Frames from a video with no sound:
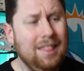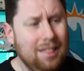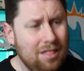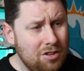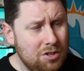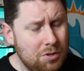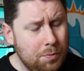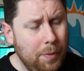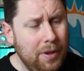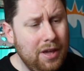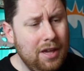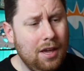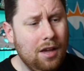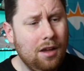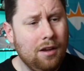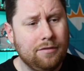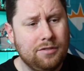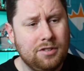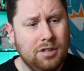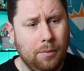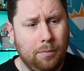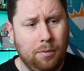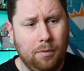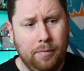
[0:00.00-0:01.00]
Speaking
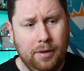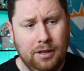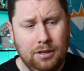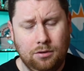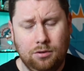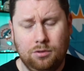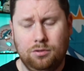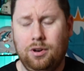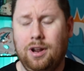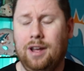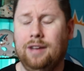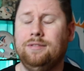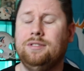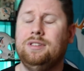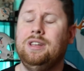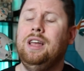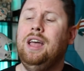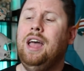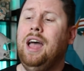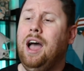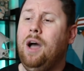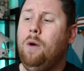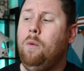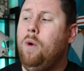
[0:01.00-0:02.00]
of supplemental drafts,
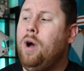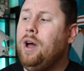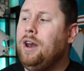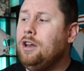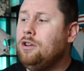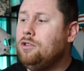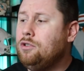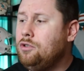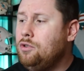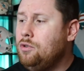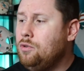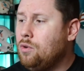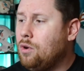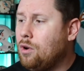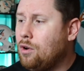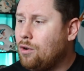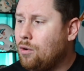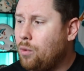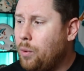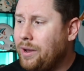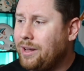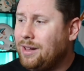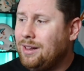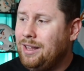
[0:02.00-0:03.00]
I wanted to
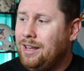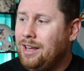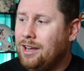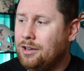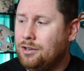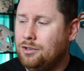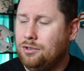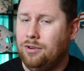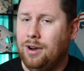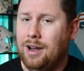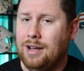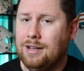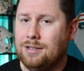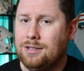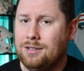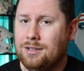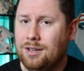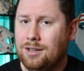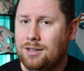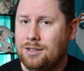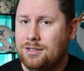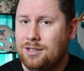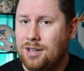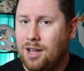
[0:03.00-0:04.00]
quickly address
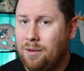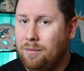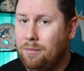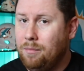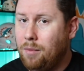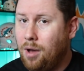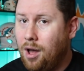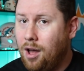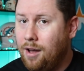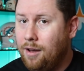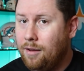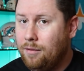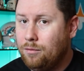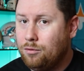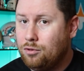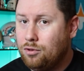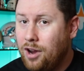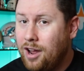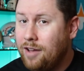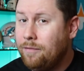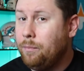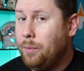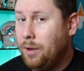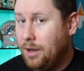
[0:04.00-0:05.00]
some
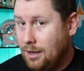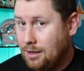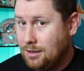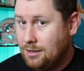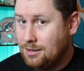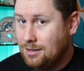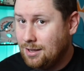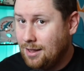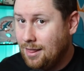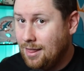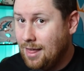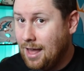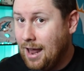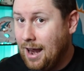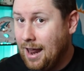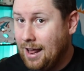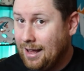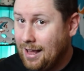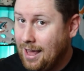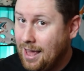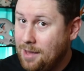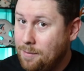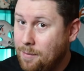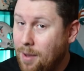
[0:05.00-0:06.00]
draft picks
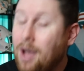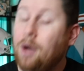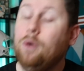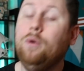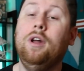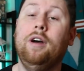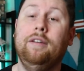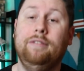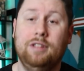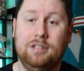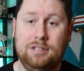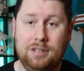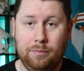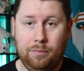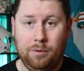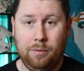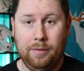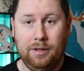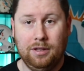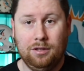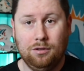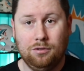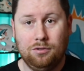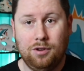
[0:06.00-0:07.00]
that came out of the
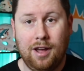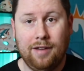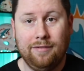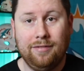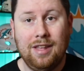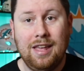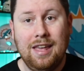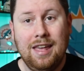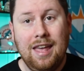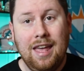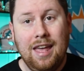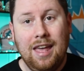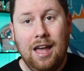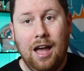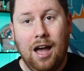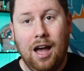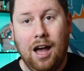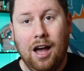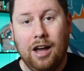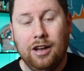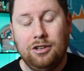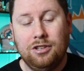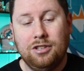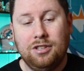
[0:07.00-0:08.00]
supplemental draft,
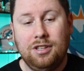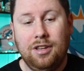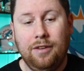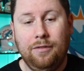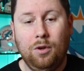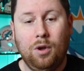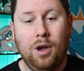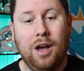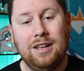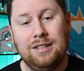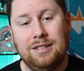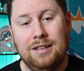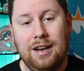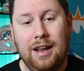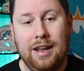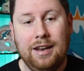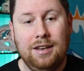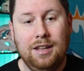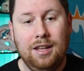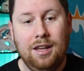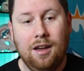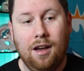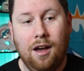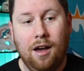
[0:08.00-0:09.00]
uh, just to give you guys an
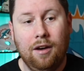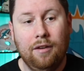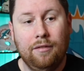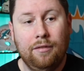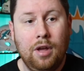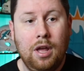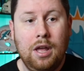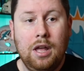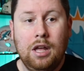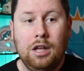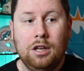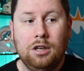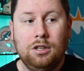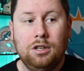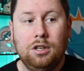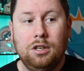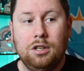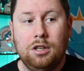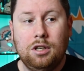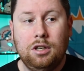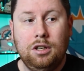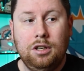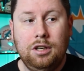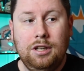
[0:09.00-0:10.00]
idea of,
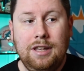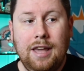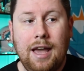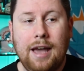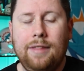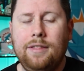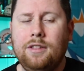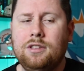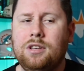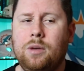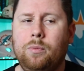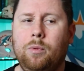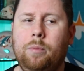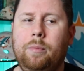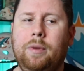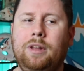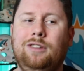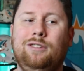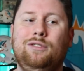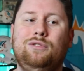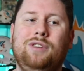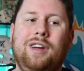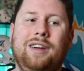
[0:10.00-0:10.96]
yeah, the supplemental